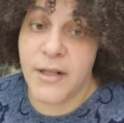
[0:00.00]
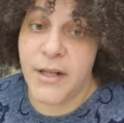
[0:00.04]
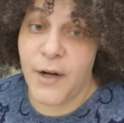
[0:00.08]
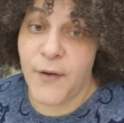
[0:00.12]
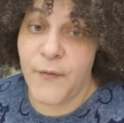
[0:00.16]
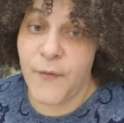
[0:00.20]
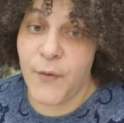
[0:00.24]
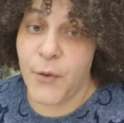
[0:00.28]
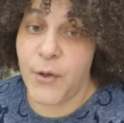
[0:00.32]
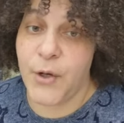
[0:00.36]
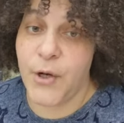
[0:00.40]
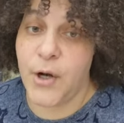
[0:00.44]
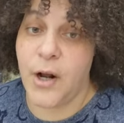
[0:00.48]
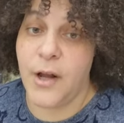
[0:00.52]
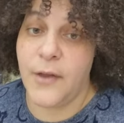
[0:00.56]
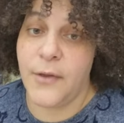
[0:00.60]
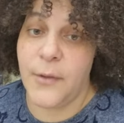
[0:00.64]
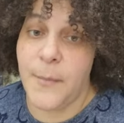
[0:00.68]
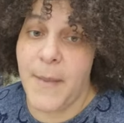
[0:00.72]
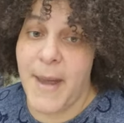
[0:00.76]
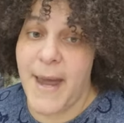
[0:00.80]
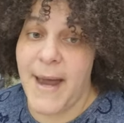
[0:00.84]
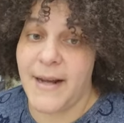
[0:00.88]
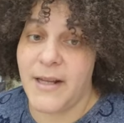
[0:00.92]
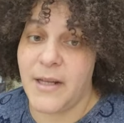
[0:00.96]
they're voting on the
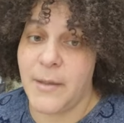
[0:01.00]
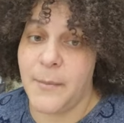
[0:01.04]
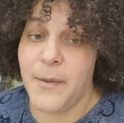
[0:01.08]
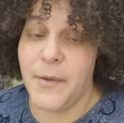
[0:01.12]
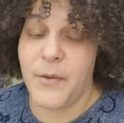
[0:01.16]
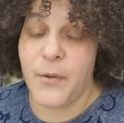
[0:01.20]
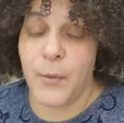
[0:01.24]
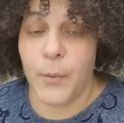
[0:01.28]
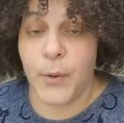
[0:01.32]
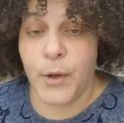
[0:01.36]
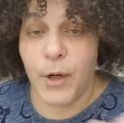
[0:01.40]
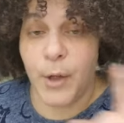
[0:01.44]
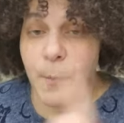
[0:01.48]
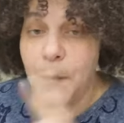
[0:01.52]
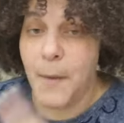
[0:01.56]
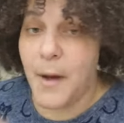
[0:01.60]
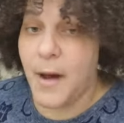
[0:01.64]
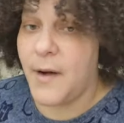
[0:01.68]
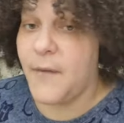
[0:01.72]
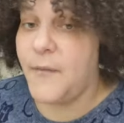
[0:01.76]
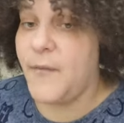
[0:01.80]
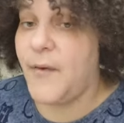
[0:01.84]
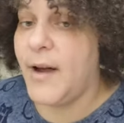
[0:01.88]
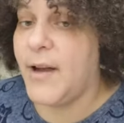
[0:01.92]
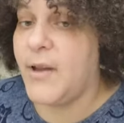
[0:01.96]
bag of the month. We're going to
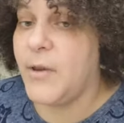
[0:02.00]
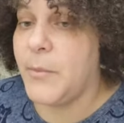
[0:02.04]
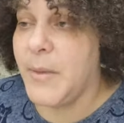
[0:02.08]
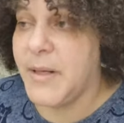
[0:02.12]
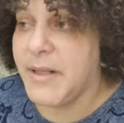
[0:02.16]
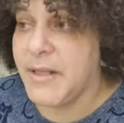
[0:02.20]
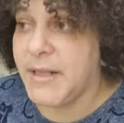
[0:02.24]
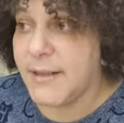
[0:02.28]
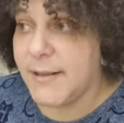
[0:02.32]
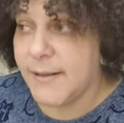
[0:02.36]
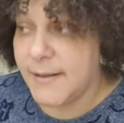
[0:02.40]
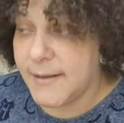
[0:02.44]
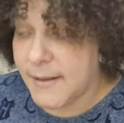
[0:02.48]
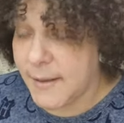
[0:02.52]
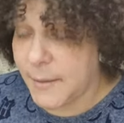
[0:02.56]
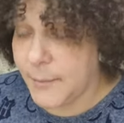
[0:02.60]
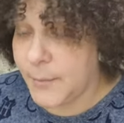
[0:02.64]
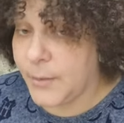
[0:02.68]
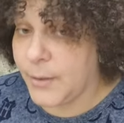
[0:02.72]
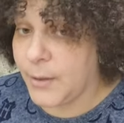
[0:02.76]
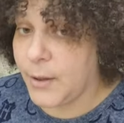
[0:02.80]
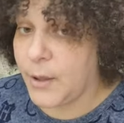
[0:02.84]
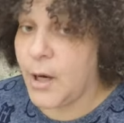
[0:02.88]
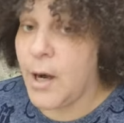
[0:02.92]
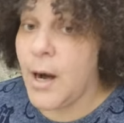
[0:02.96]
modify in the month of
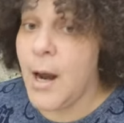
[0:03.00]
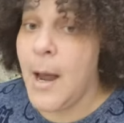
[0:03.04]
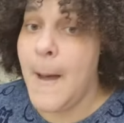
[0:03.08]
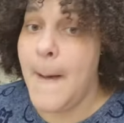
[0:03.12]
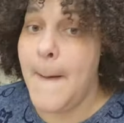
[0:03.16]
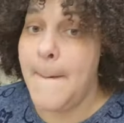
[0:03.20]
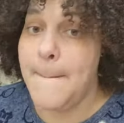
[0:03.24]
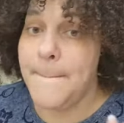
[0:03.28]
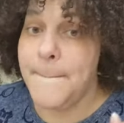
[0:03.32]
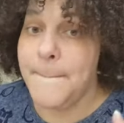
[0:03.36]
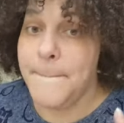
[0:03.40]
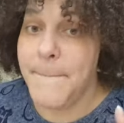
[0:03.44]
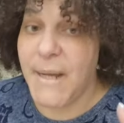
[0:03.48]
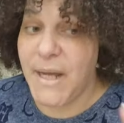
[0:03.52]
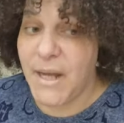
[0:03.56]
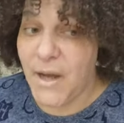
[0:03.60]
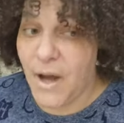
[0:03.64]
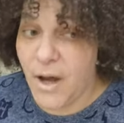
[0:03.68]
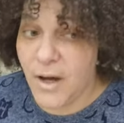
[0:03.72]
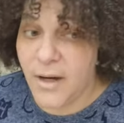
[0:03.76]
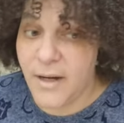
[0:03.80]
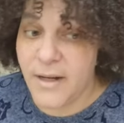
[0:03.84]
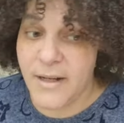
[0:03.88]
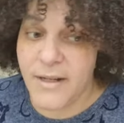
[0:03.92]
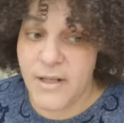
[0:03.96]
December.
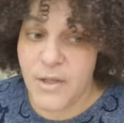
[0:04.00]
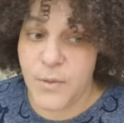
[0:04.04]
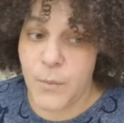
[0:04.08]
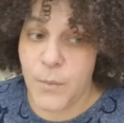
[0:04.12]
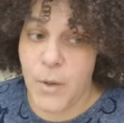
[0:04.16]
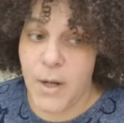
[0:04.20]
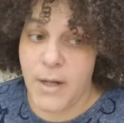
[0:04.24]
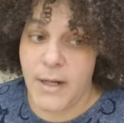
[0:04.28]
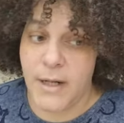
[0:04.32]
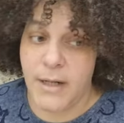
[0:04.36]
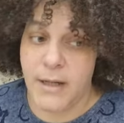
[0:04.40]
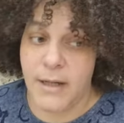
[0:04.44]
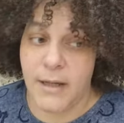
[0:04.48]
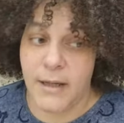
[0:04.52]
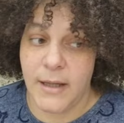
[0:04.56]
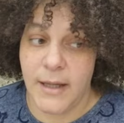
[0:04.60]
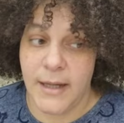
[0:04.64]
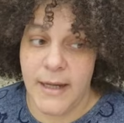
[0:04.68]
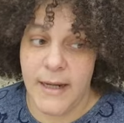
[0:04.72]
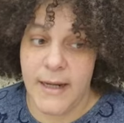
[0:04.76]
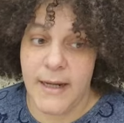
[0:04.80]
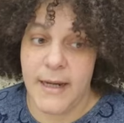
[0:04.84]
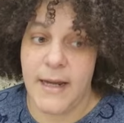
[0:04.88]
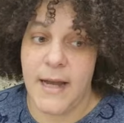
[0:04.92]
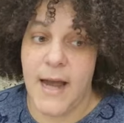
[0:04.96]
Bianca's running the
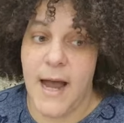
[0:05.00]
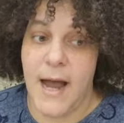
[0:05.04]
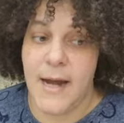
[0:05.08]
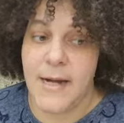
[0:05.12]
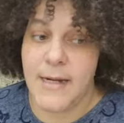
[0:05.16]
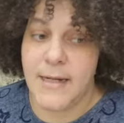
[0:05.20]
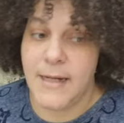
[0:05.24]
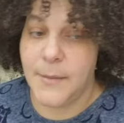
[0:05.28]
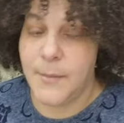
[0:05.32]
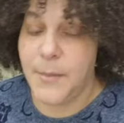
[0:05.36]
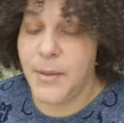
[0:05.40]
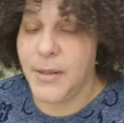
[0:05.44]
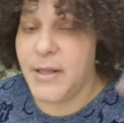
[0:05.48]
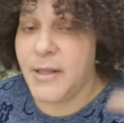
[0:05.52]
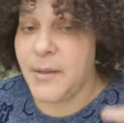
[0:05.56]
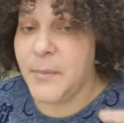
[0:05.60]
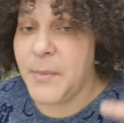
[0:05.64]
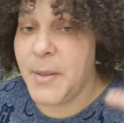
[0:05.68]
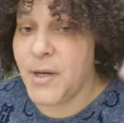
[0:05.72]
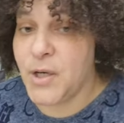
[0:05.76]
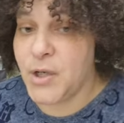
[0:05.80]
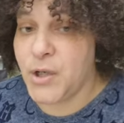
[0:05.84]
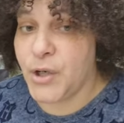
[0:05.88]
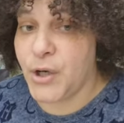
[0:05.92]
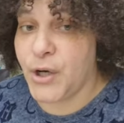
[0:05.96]
league. I did put the
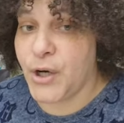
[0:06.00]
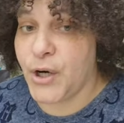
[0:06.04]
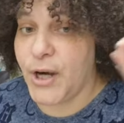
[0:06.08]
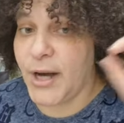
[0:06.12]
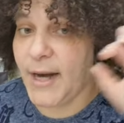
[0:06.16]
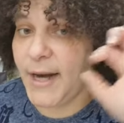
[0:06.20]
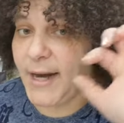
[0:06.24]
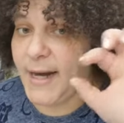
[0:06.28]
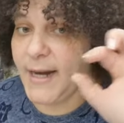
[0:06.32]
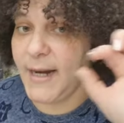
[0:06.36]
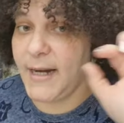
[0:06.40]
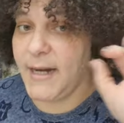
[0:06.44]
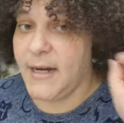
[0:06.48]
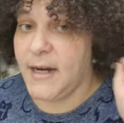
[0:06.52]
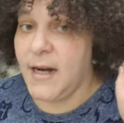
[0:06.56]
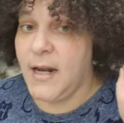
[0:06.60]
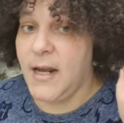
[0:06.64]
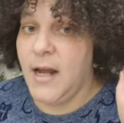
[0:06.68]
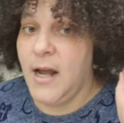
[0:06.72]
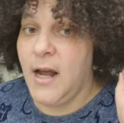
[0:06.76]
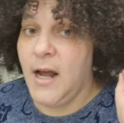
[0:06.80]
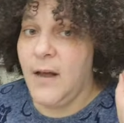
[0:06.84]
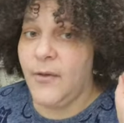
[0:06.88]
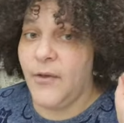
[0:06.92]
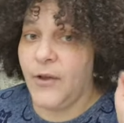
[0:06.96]
picture in
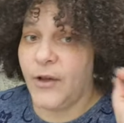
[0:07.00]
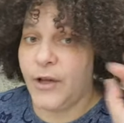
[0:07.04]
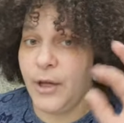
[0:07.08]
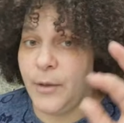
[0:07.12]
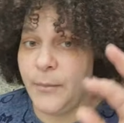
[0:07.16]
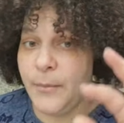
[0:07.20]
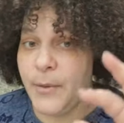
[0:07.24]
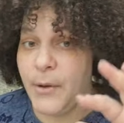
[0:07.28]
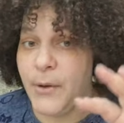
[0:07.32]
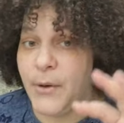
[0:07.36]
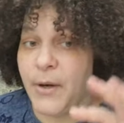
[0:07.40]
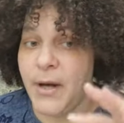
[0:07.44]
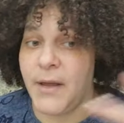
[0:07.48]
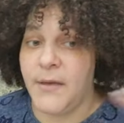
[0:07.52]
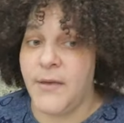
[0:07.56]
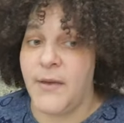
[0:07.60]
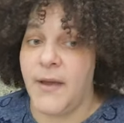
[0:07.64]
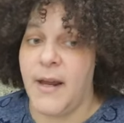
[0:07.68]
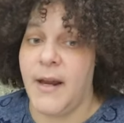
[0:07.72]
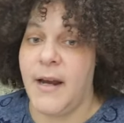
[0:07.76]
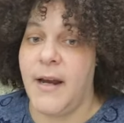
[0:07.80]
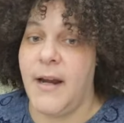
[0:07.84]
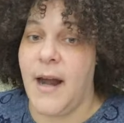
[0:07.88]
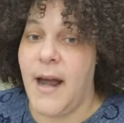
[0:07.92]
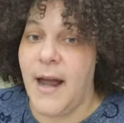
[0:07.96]
the community
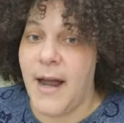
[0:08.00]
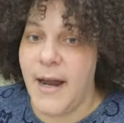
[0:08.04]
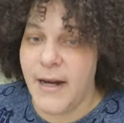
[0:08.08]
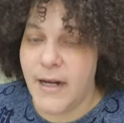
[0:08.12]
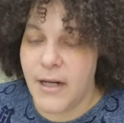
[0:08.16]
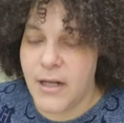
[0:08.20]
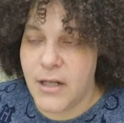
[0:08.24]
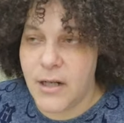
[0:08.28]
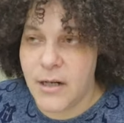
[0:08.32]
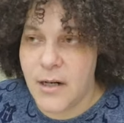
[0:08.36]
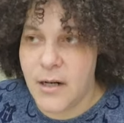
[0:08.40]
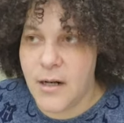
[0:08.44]
thing. I